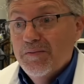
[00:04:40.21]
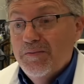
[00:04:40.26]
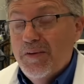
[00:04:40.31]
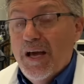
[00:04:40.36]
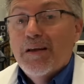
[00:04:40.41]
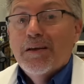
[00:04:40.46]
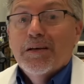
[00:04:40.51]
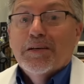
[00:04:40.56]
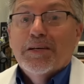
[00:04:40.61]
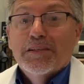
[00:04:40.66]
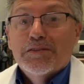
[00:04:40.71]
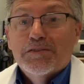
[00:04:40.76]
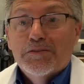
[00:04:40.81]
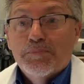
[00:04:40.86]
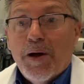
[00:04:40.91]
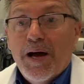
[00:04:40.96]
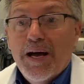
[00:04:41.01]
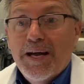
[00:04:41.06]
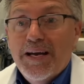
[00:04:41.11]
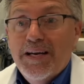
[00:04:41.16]
delicate
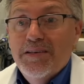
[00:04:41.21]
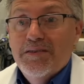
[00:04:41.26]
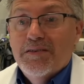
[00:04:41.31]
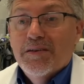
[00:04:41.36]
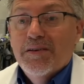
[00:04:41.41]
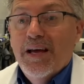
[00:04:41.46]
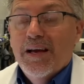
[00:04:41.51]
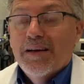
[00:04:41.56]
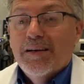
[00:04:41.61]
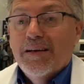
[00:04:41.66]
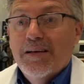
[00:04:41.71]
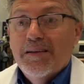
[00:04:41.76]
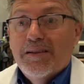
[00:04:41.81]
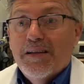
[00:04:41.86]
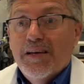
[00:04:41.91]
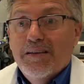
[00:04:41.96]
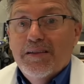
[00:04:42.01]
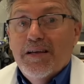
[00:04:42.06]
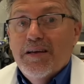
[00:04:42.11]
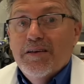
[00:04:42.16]
spines and that kind of
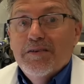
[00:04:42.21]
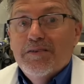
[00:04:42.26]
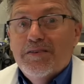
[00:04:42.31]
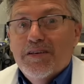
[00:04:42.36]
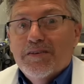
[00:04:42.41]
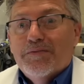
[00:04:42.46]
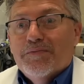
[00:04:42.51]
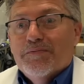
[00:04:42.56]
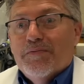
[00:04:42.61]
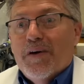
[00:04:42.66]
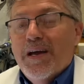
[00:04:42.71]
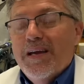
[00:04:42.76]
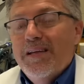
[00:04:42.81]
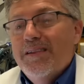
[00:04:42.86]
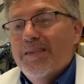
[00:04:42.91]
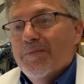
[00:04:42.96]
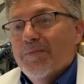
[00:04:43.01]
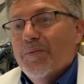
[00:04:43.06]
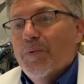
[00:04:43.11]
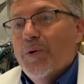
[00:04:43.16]
thing, that you just find
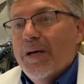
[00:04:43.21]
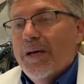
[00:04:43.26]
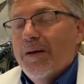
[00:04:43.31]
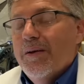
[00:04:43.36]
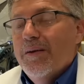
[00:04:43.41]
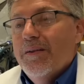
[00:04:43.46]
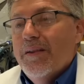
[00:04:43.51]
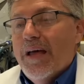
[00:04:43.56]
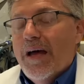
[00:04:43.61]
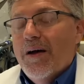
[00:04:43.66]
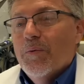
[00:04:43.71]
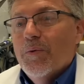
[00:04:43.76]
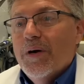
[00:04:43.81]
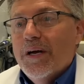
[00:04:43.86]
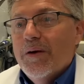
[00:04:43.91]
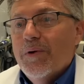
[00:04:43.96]
them way that way.